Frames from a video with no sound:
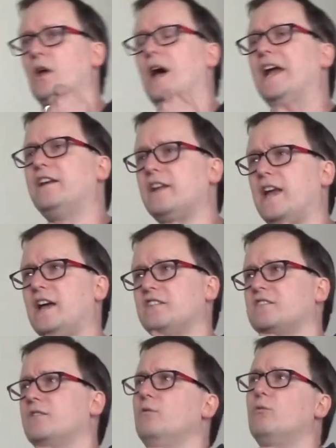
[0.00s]
I could
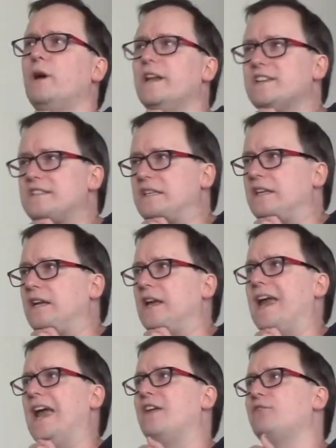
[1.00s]
ask, what is
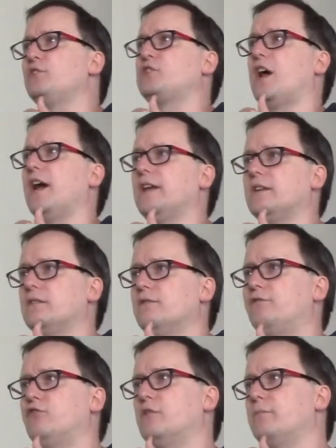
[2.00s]
the average height
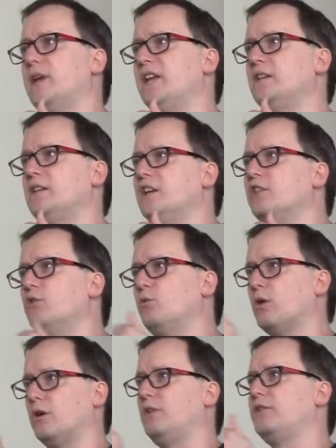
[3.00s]
for men in the
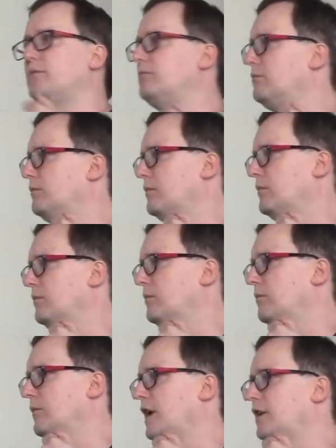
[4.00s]
world?
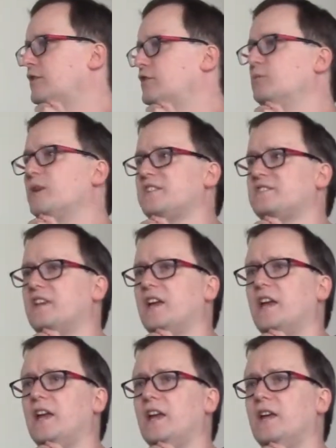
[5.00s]
And you might
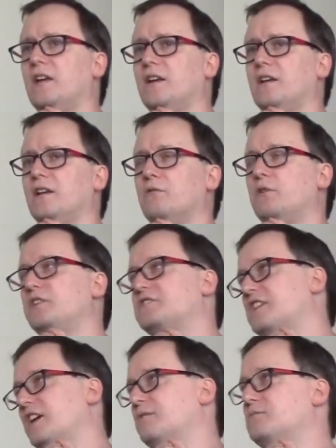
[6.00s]
say, well, you'd
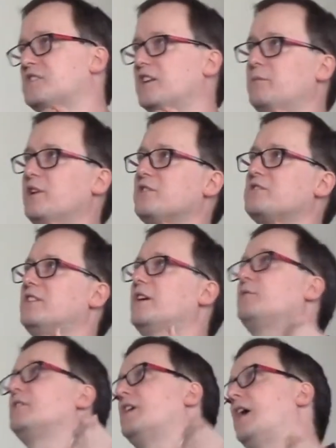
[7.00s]
say it in centimeters, and I
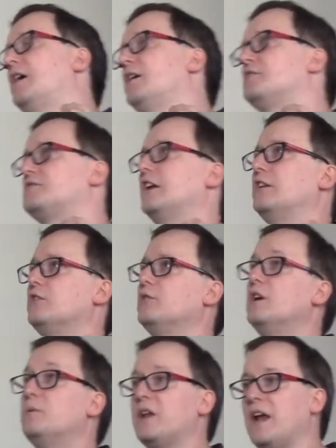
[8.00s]
wouldn't understand you.
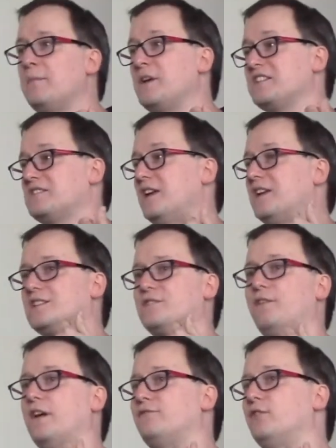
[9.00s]
But I might say it's
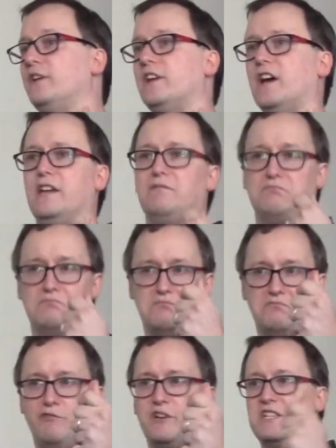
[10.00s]
5'9",
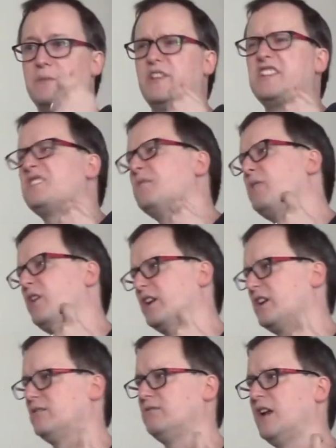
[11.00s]
for example. That's an
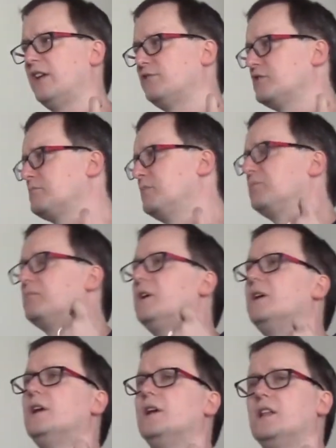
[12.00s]
American average, but
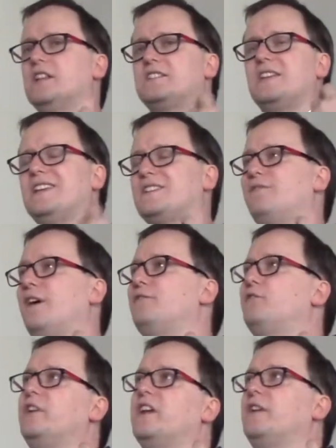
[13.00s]
let's say it's
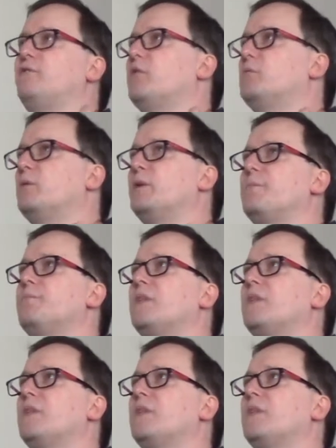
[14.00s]
5'9" for a moment.